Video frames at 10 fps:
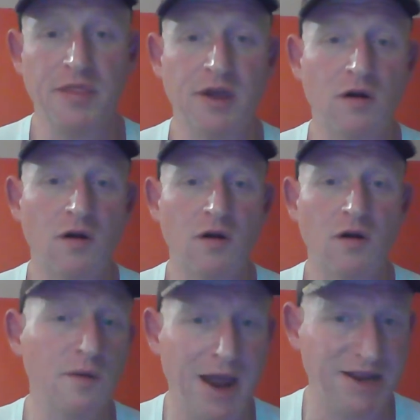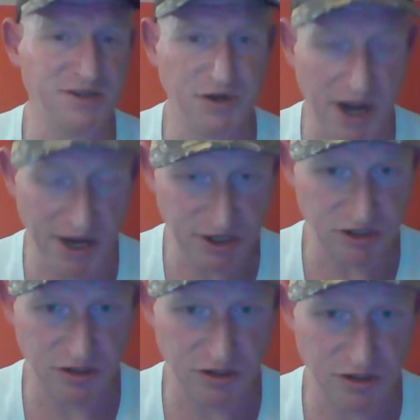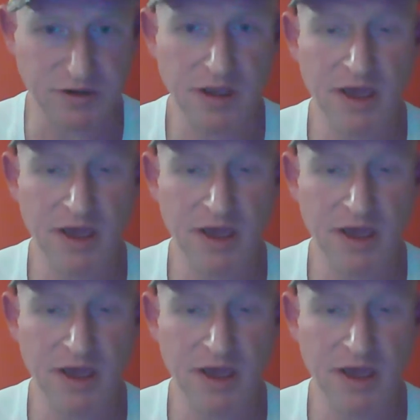their own imagination